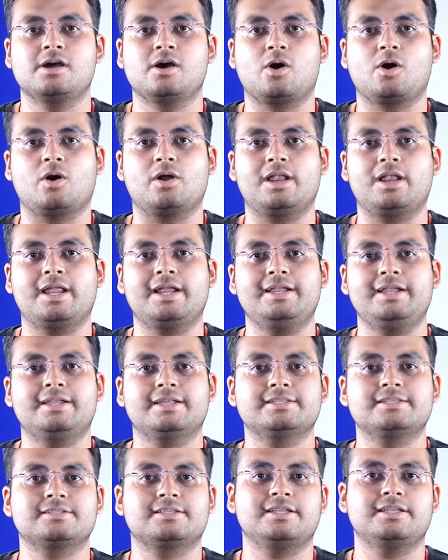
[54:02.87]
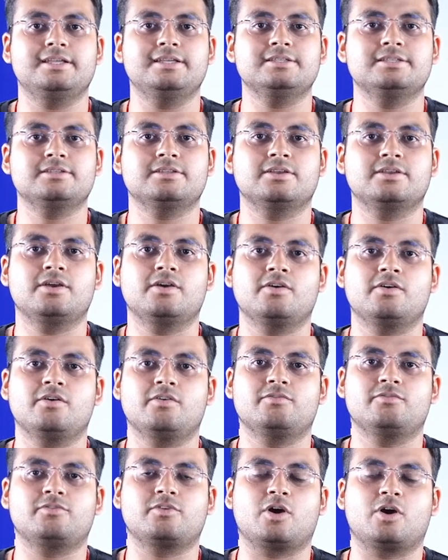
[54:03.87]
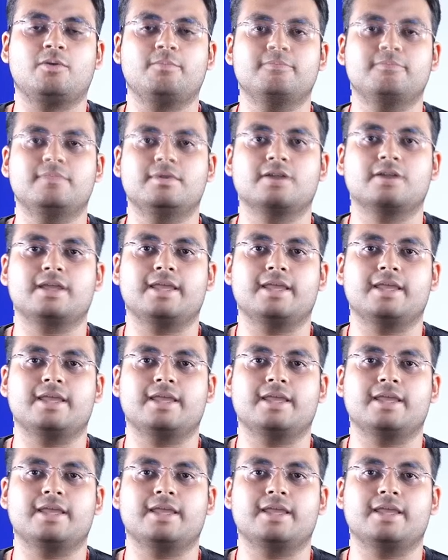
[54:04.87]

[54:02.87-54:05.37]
online test series from